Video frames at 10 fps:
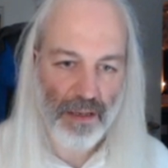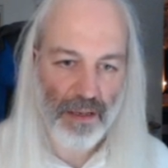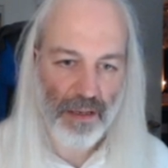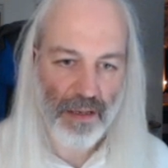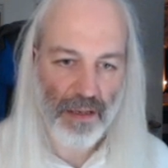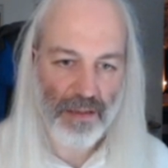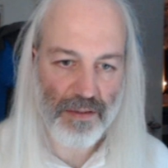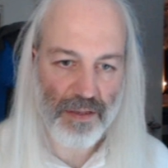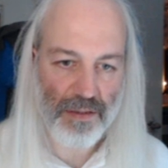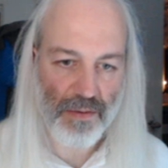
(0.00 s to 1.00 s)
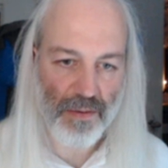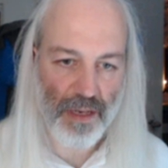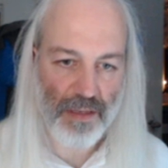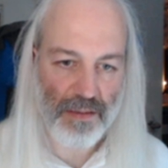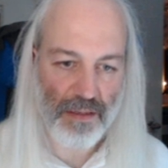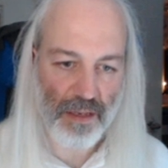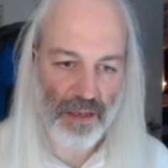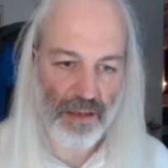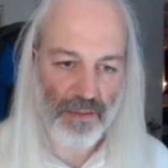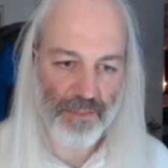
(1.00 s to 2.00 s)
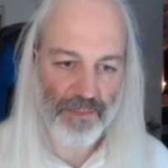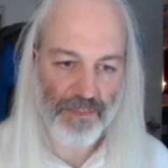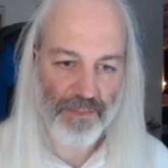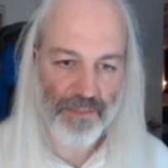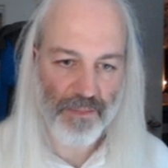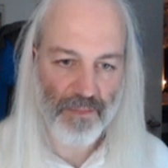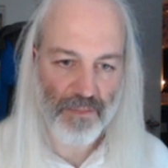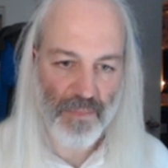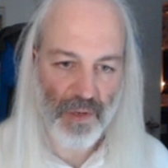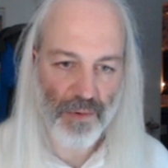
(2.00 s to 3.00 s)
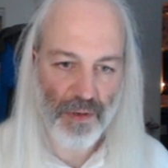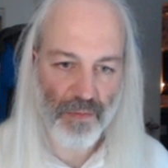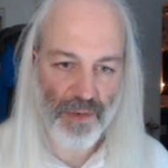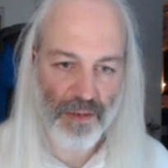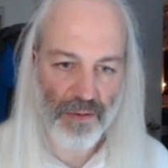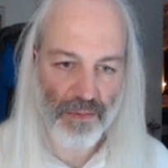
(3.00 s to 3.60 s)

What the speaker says: and just create a window